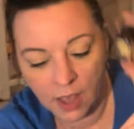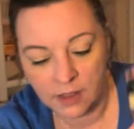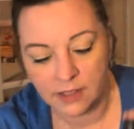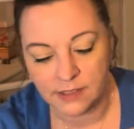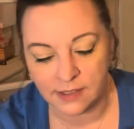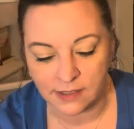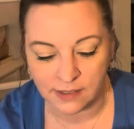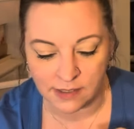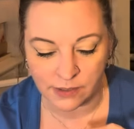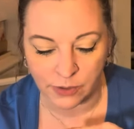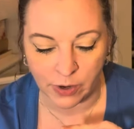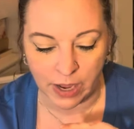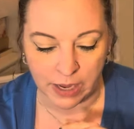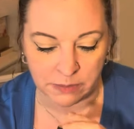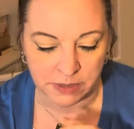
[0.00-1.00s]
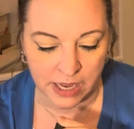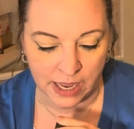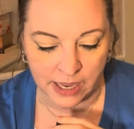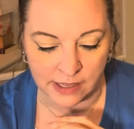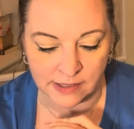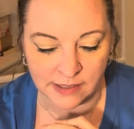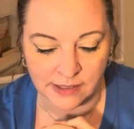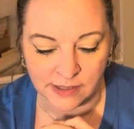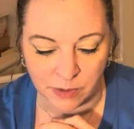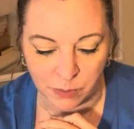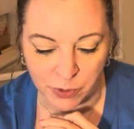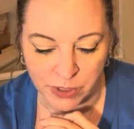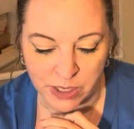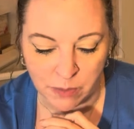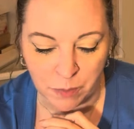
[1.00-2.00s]
This is described as
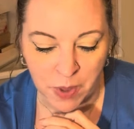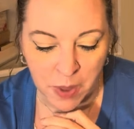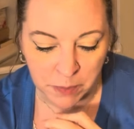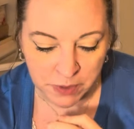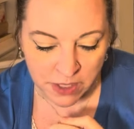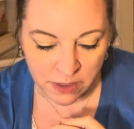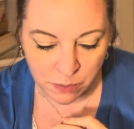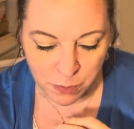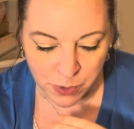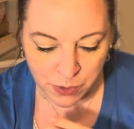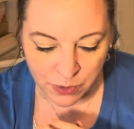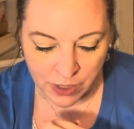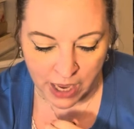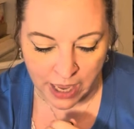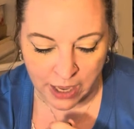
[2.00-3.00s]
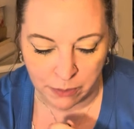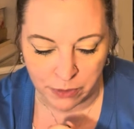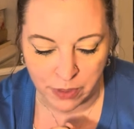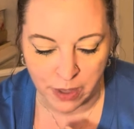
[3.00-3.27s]
simmering pumpkin puree with